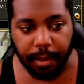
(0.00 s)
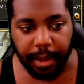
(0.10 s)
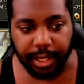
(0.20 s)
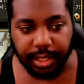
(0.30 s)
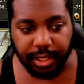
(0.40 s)

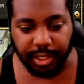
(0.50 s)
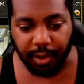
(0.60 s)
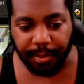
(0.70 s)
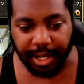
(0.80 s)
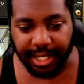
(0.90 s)
making sure
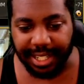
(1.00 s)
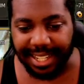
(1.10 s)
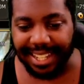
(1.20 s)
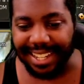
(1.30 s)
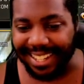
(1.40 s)
someone bought it.
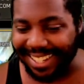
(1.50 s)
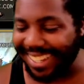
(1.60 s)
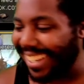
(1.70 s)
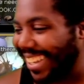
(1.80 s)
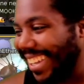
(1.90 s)

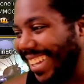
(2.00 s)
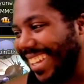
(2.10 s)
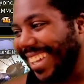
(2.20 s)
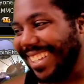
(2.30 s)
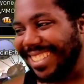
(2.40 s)

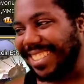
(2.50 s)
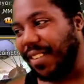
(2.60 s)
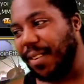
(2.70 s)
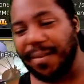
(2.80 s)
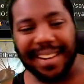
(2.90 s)

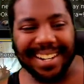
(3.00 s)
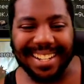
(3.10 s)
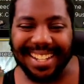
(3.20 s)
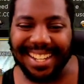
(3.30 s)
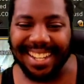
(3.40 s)
Someone bought
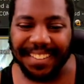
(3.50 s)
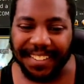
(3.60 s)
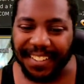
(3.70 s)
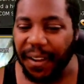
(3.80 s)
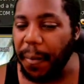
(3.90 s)

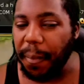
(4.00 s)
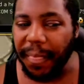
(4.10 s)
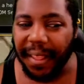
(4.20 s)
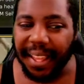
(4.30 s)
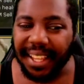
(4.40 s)
it.
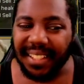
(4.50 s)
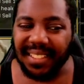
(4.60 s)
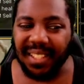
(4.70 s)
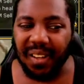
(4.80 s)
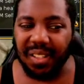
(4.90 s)

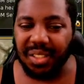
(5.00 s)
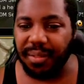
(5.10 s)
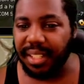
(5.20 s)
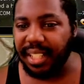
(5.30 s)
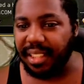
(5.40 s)
So there's
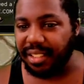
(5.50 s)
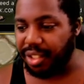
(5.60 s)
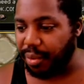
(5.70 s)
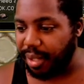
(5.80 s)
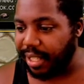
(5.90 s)
really nothing
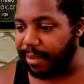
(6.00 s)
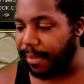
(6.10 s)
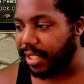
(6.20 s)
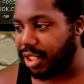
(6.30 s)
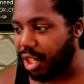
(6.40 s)
to it.
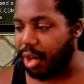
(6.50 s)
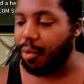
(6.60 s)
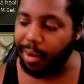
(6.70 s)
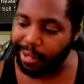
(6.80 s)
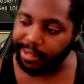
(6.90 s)
Make sure
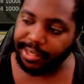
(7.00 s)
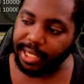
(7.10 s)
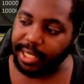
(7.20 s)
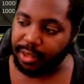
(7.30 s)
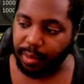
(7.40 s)
what you're
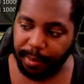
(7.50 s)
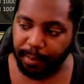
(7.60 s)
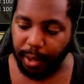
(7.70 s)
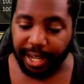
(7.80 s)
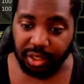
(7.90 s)
selling is what
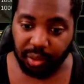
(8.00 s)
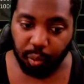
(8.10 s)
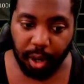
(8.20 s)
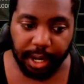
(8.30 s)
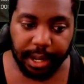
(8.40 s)
people actually
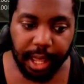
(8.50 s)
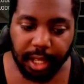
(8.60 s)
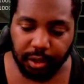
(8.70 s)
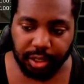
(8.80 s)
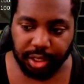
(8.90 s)
want.
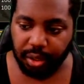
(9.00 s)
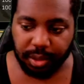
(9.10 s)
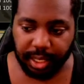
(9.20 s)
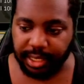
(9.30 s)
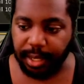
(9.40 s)
Don't just throw
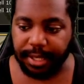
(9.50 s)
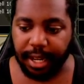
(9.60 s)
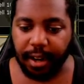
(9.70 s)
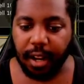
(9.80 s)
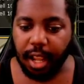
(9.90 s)
things up
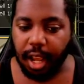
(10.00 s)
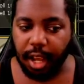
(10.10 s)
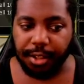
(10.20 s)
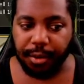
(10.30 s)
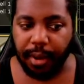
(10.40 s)
there.
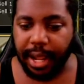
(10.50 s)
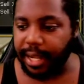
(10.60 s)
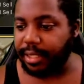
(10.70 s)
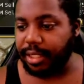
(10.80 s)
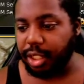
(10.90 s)

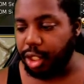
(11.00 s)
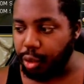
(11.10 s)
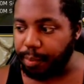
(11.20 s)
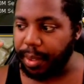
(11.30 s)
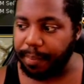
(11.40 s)
Otherwise,
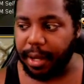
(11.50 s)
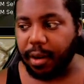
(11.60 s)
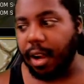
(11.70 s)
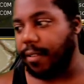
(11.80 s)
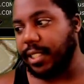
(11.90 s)
you'd be better
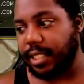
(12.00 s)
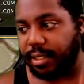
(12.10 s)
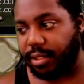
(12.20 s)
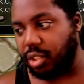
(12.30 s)
off just